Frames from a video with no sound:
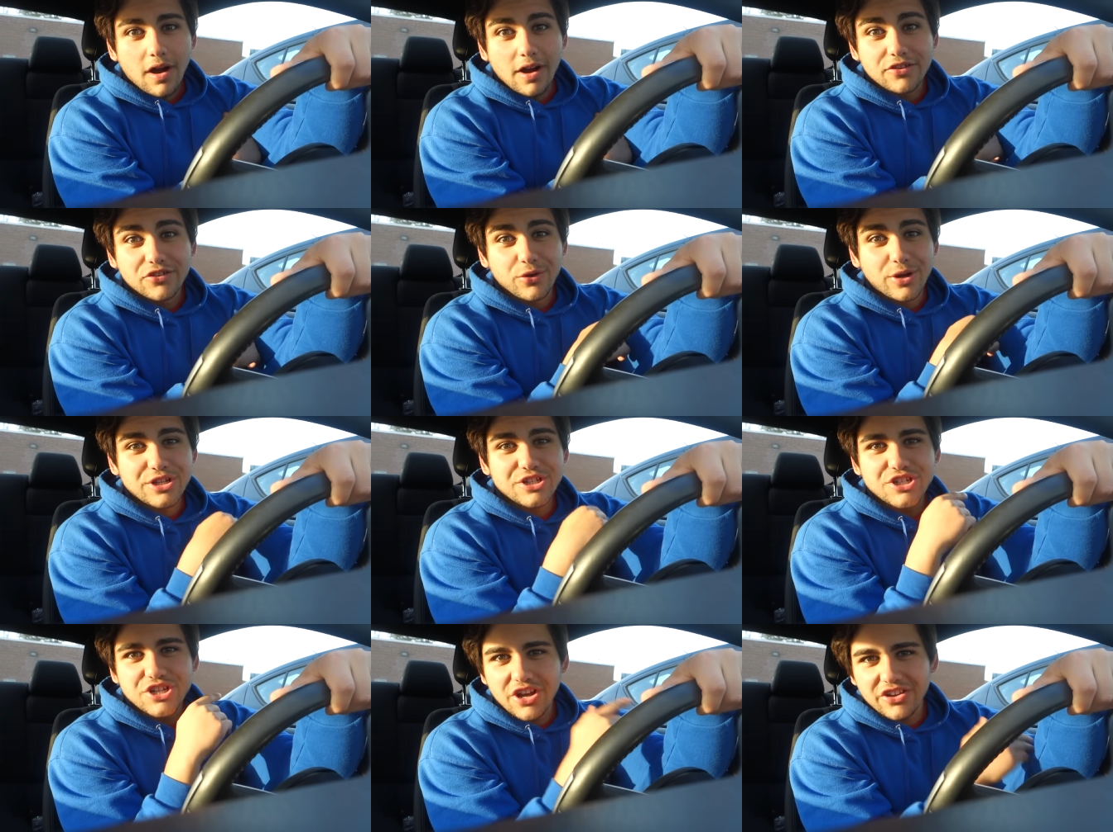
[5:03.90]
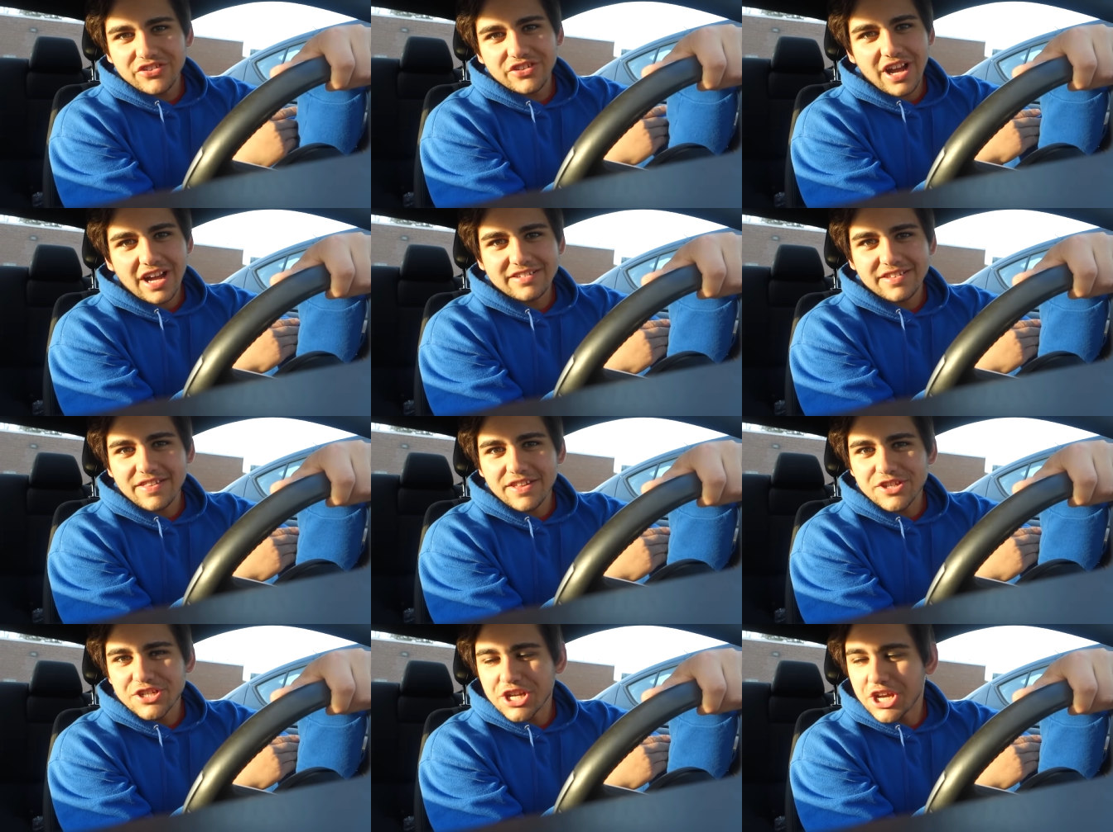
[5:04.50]
Alright, so I just got
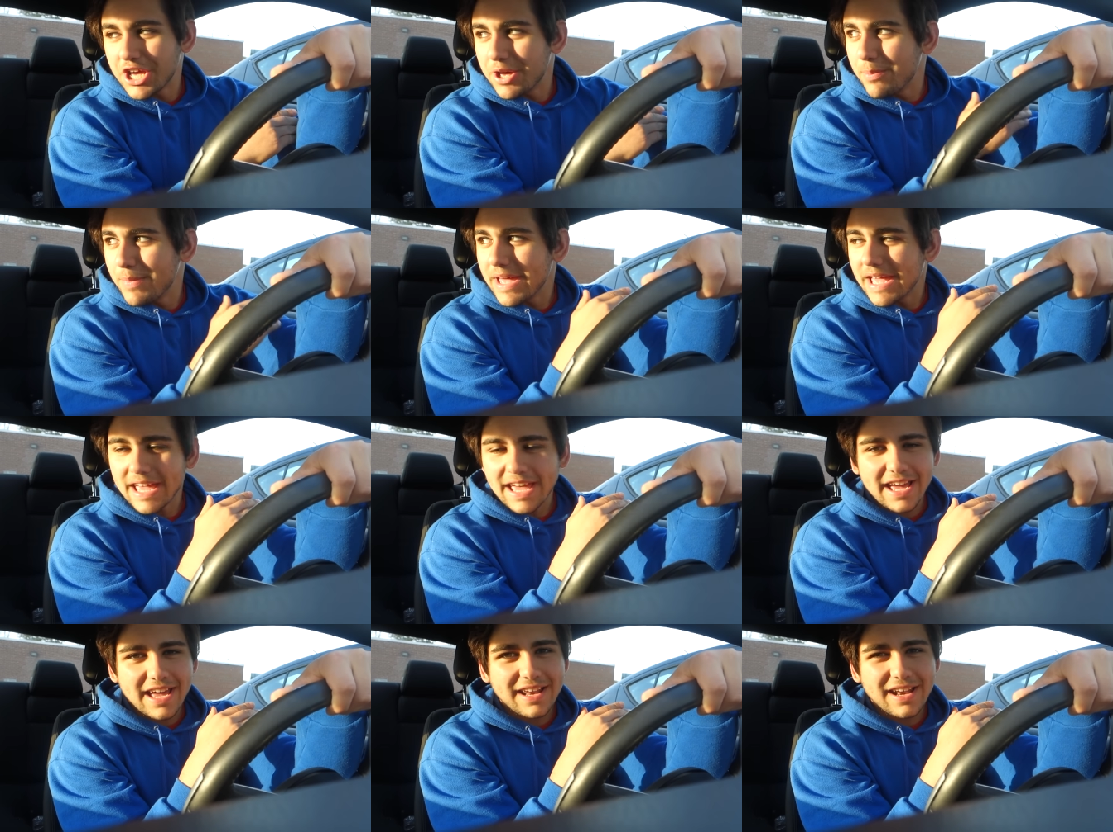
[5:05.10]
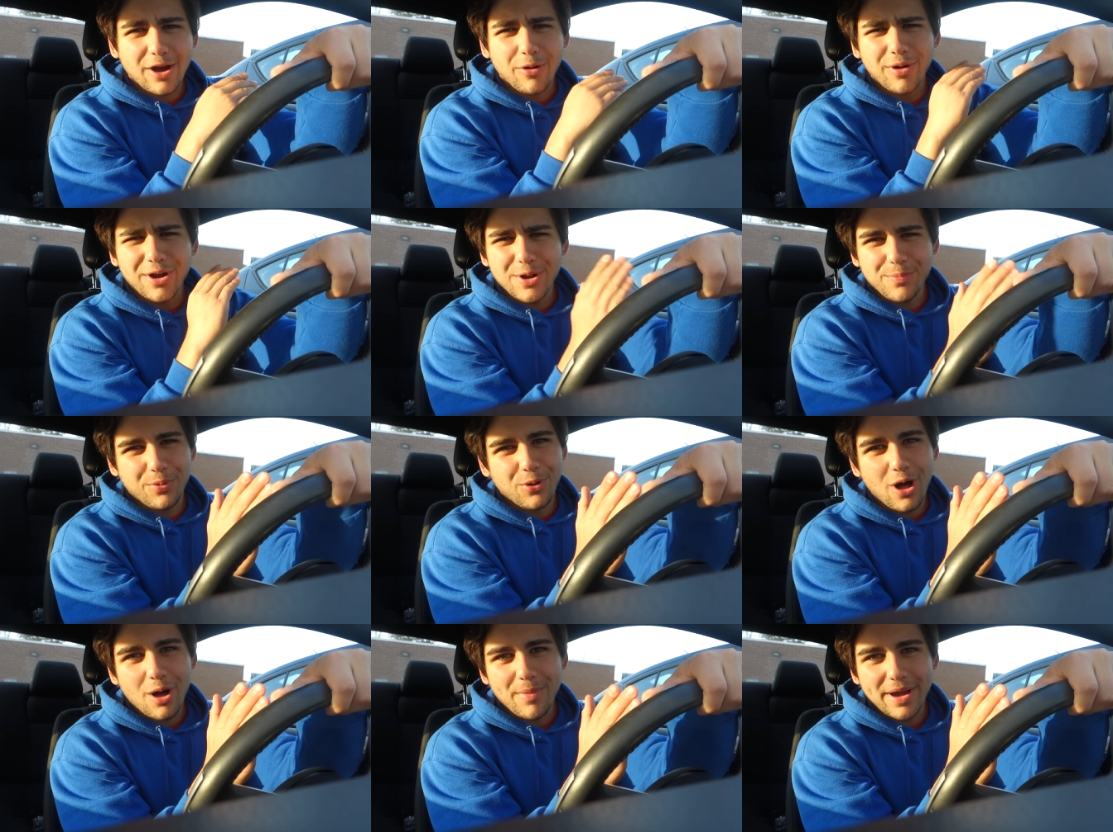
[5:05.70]
to the gym and I wanted
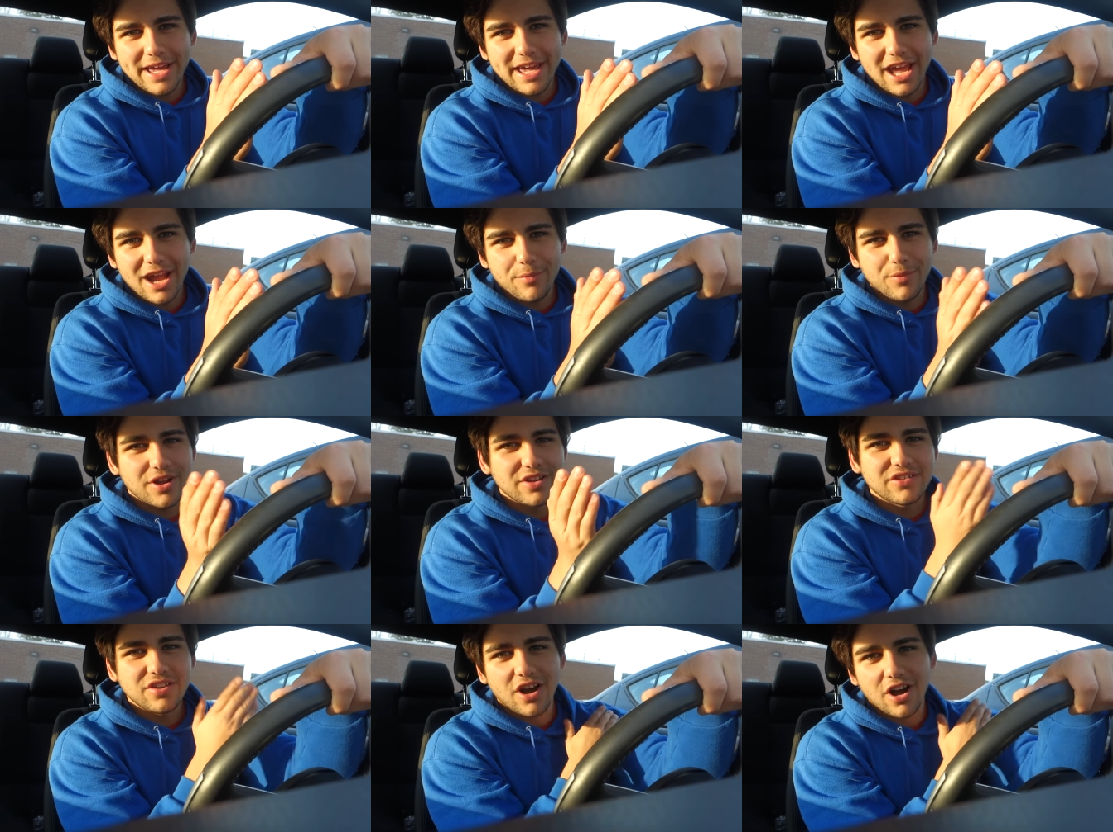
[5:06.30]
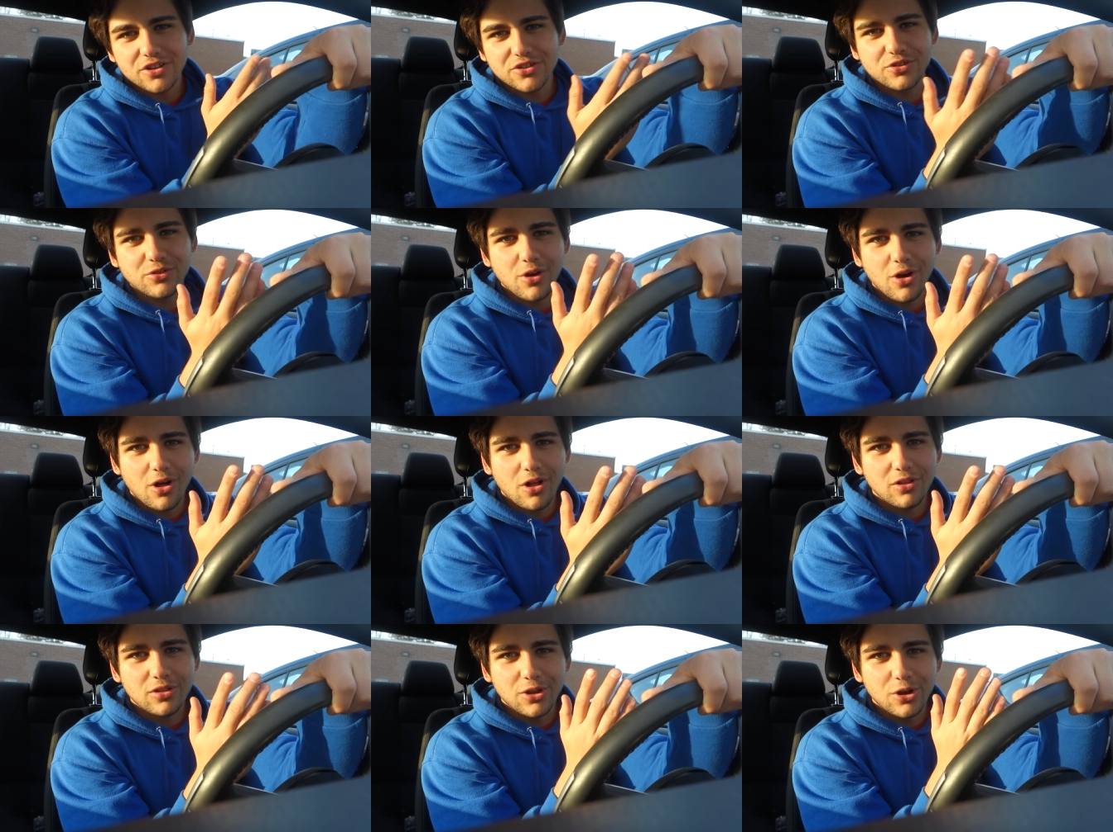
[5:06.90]
to pull out my camera and talk to you
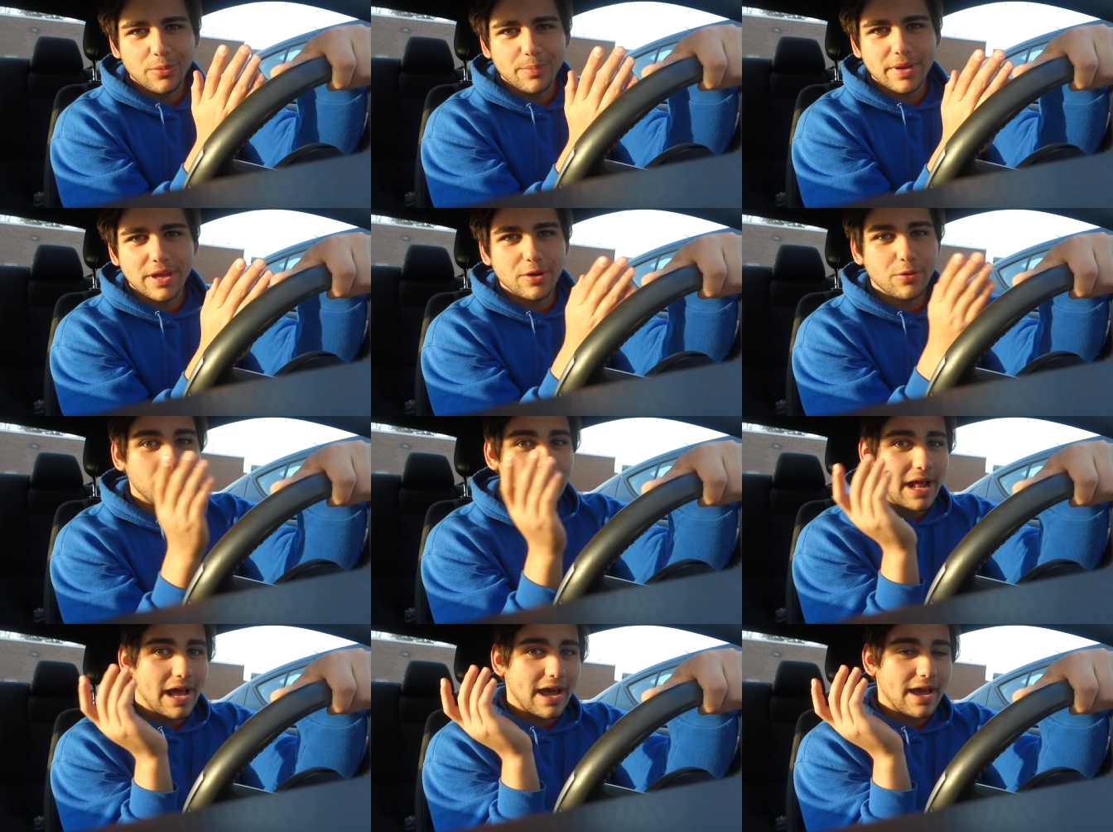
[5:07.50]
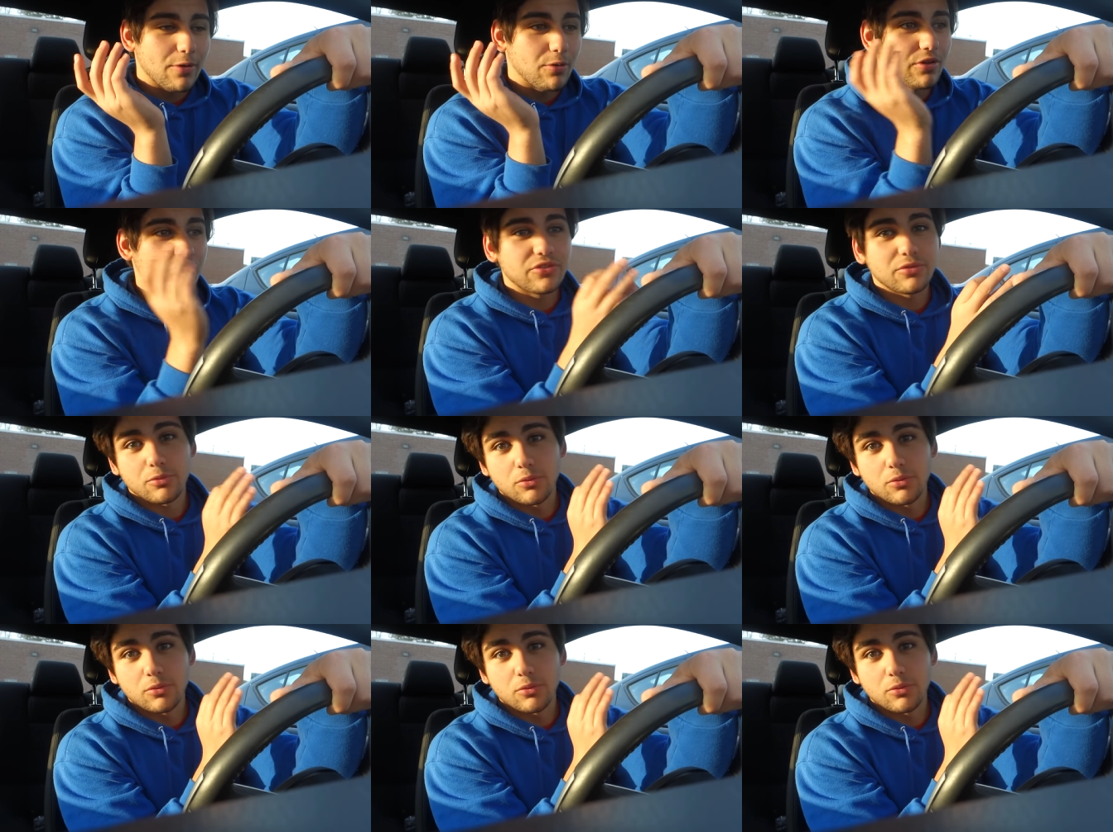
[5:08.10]
all a little bit when I was,